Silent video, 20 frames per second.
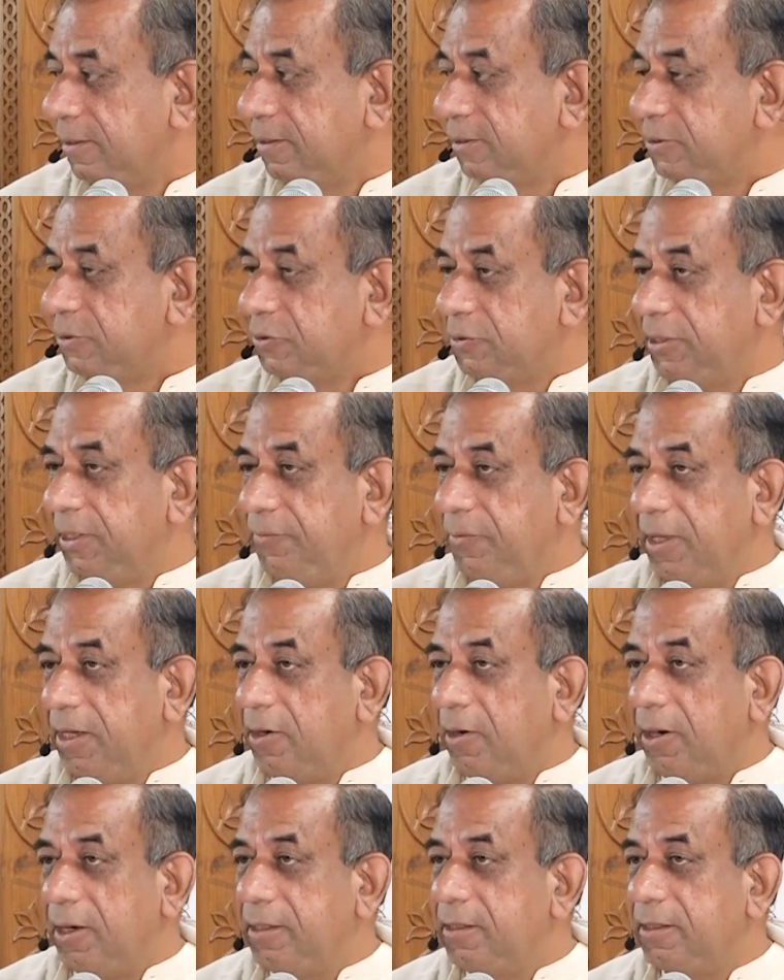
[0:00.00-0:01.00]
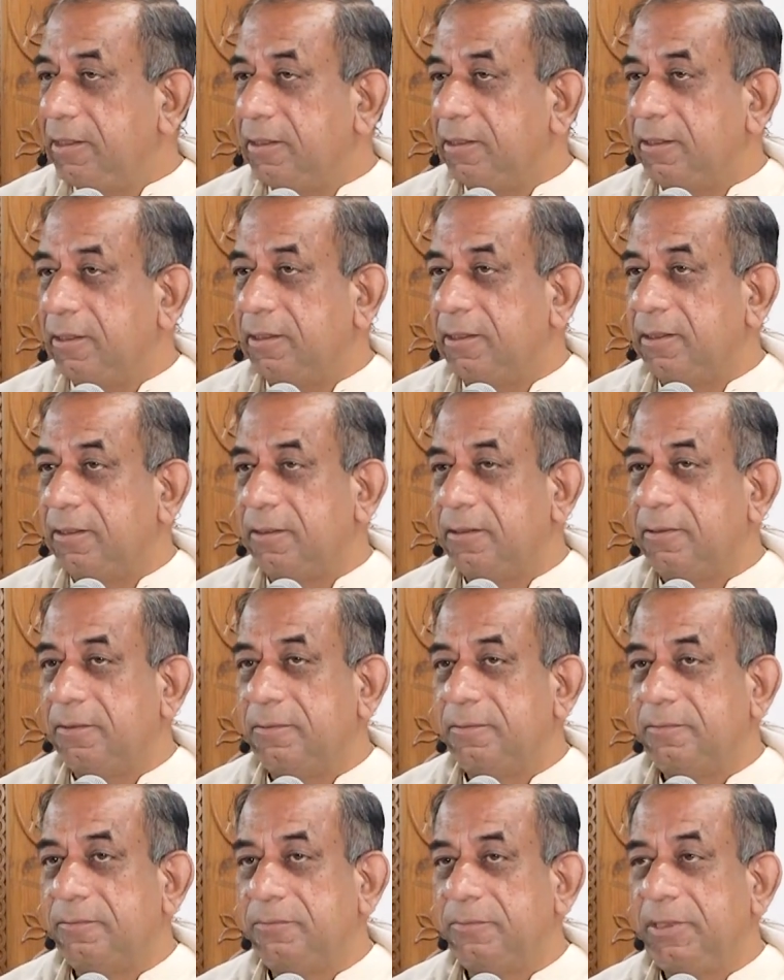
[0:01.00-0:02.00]
So they were not,
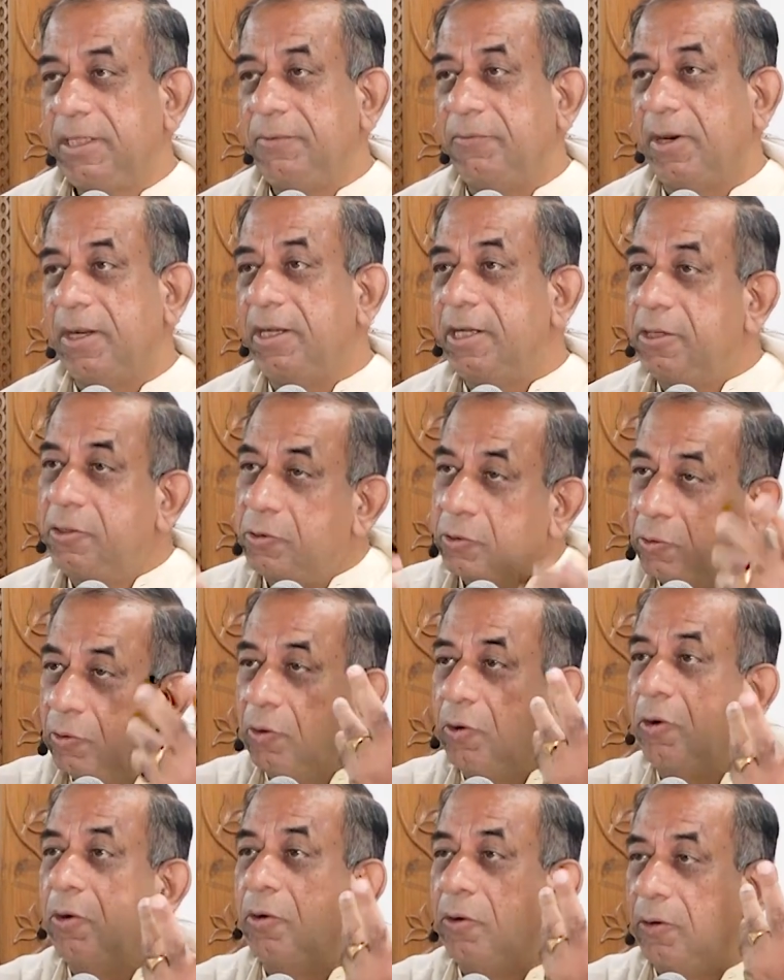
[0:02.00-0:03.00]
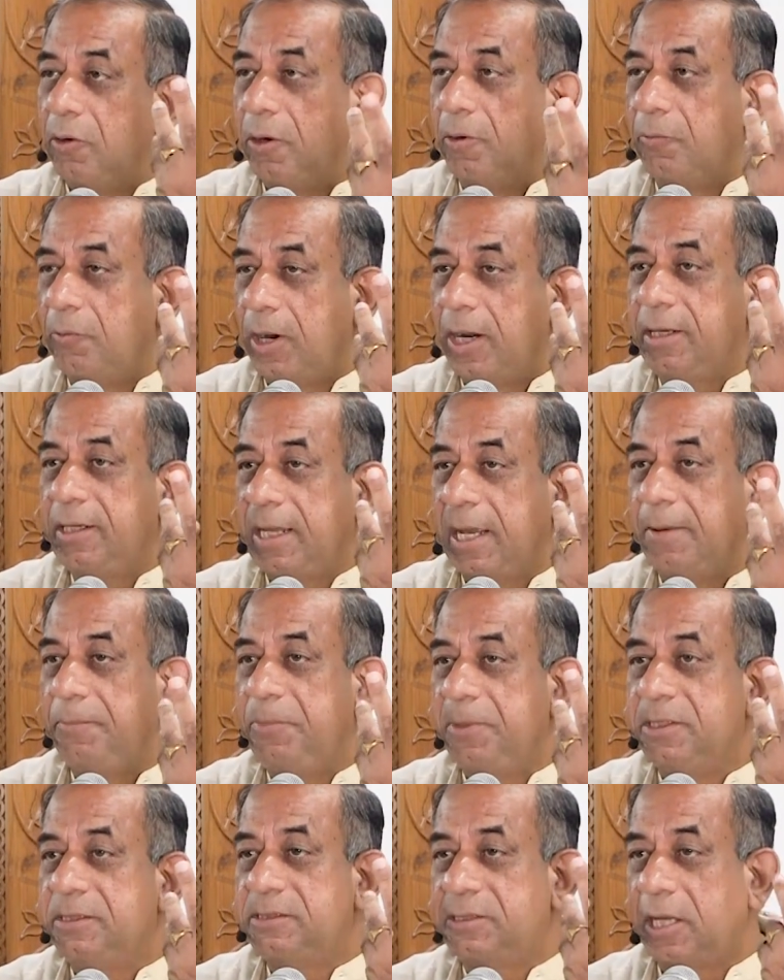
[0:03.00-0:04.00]
they wanted to know what
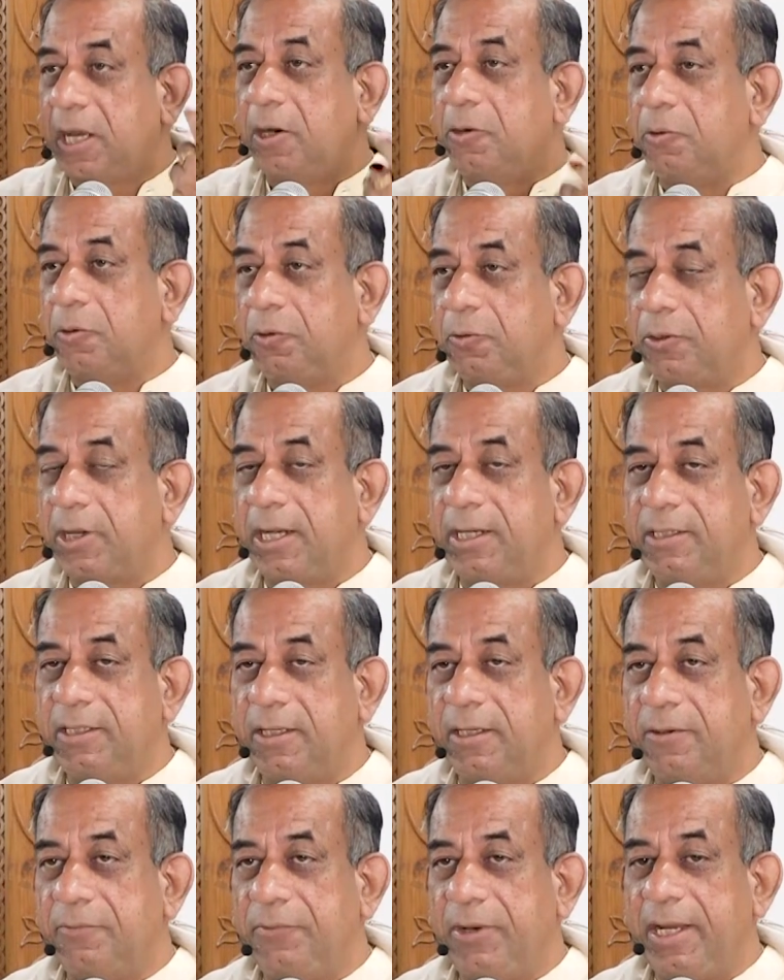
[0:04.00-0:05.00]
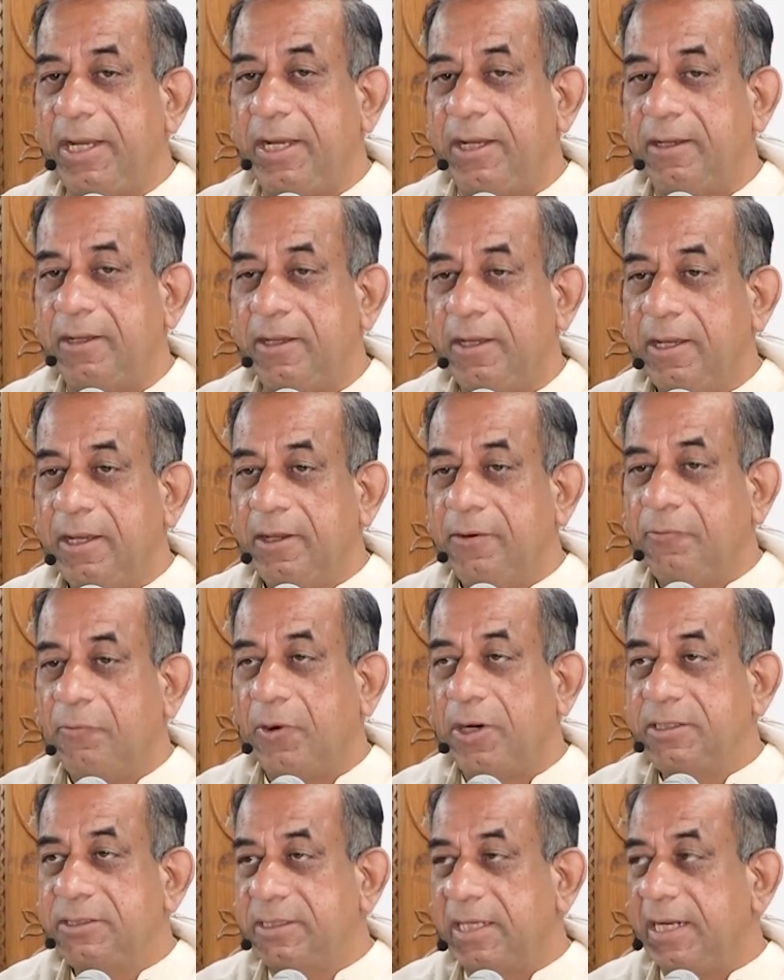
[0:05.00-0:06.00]
happens, how. Look at the way,
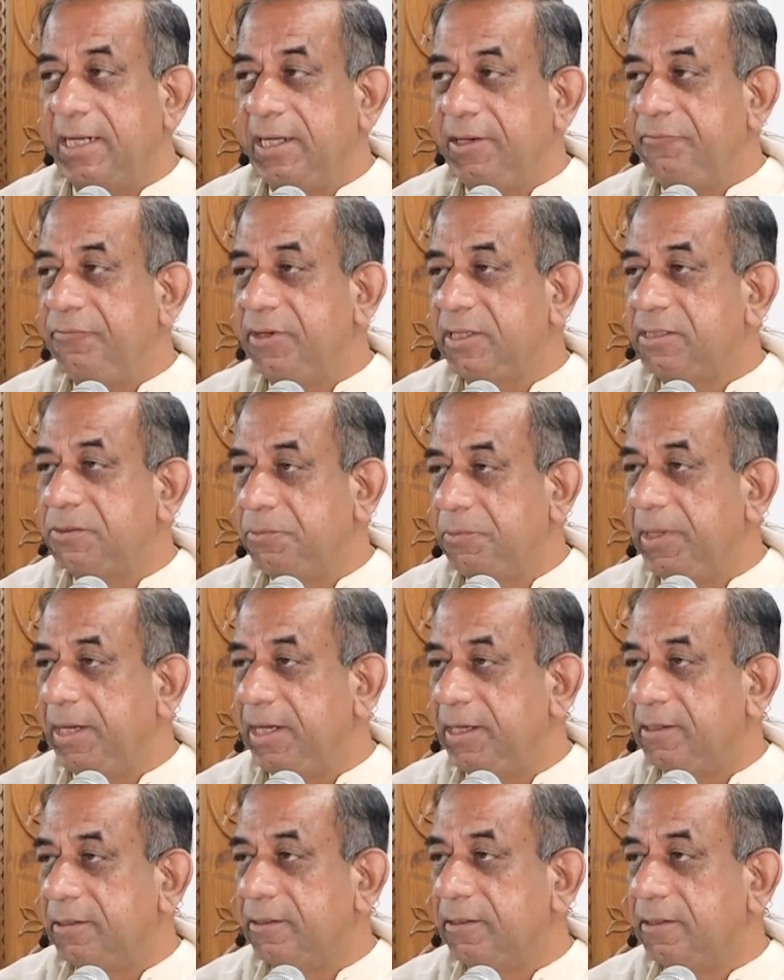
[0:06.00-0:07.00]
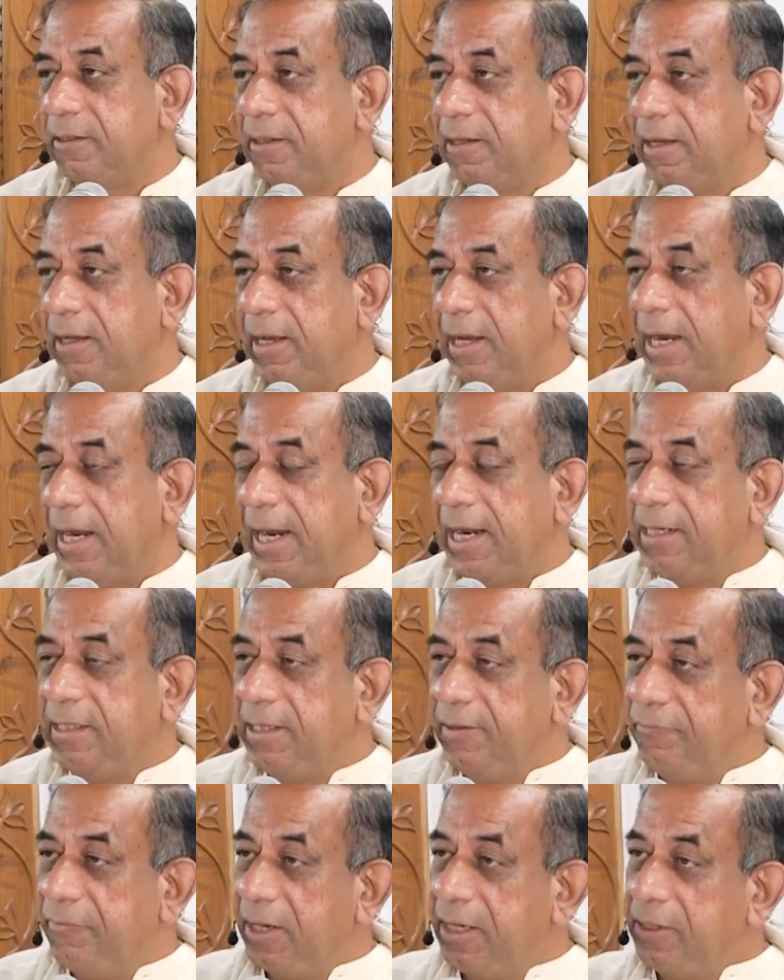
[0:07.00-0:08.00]
what scientific spirit. And
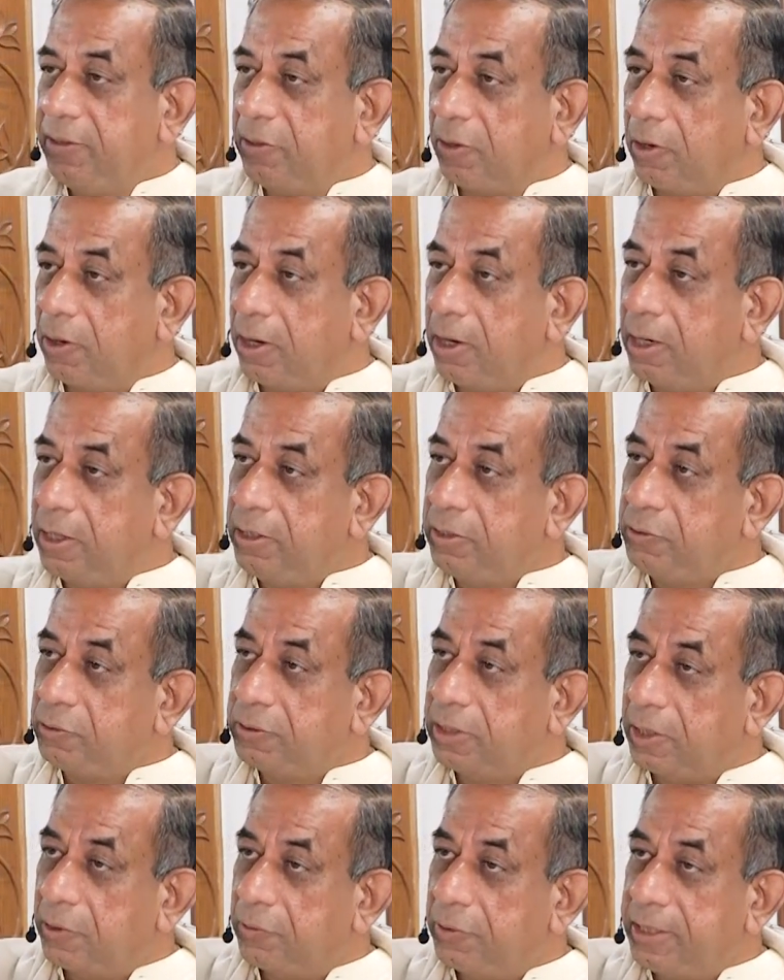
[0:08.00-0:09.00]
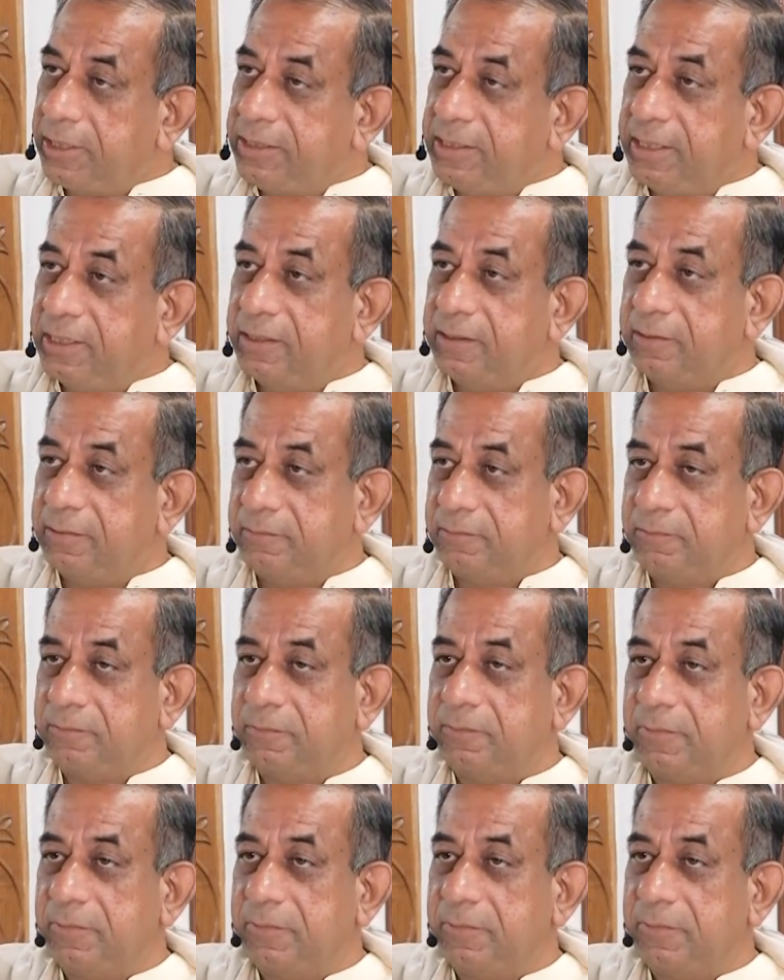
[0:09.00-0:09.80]
they went on to the origin.